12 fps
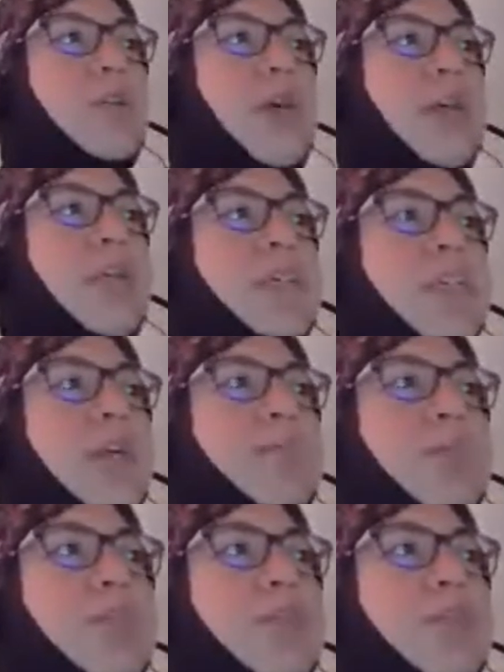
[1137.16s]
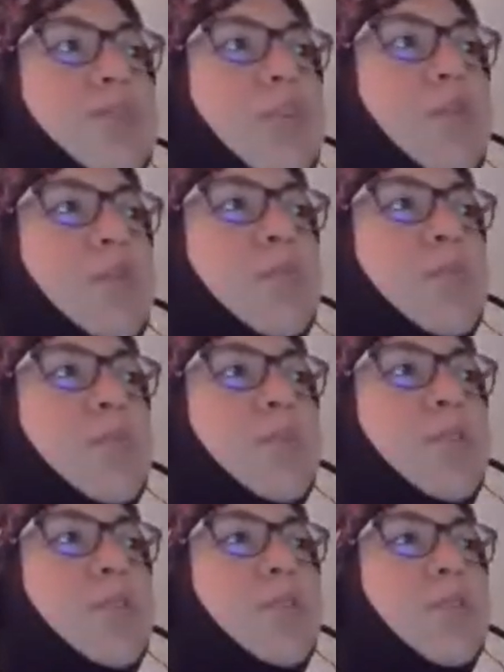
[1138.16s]
an example
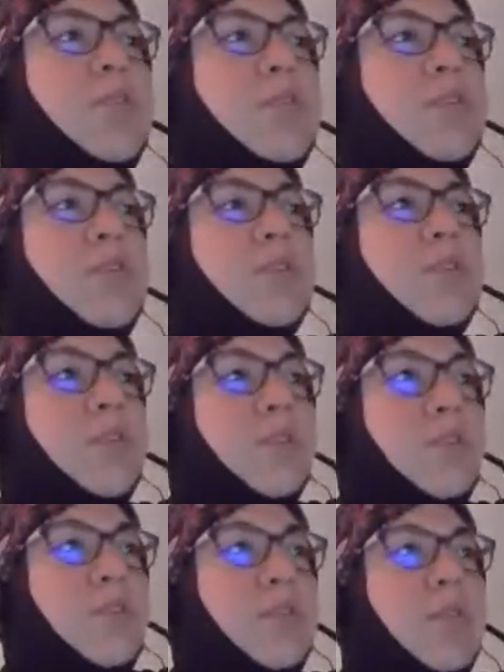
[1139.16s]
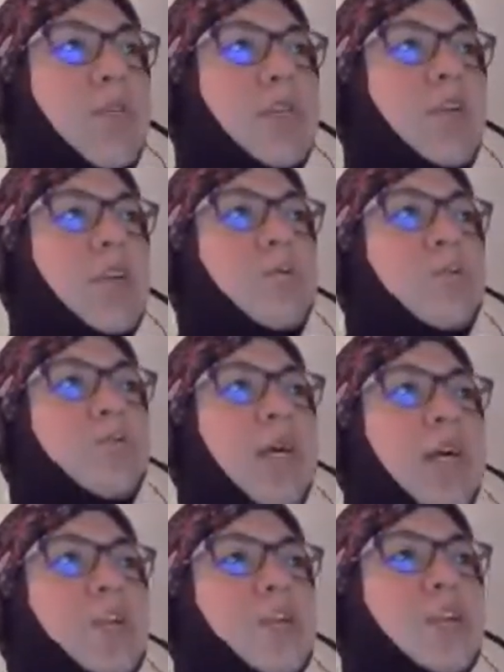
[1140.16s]
from GitHub of
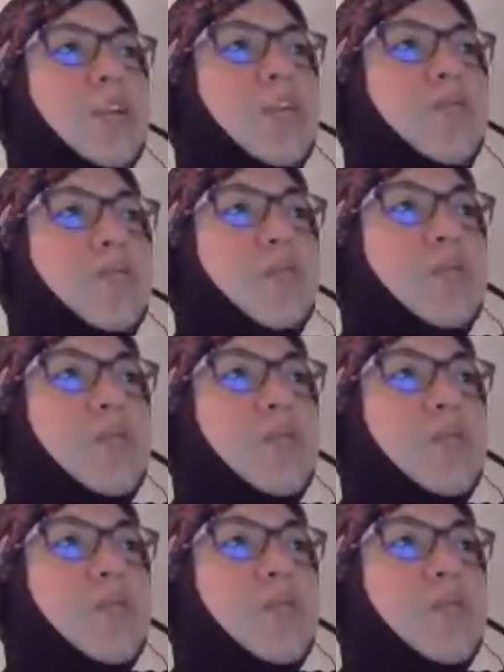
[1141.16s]
Microsoft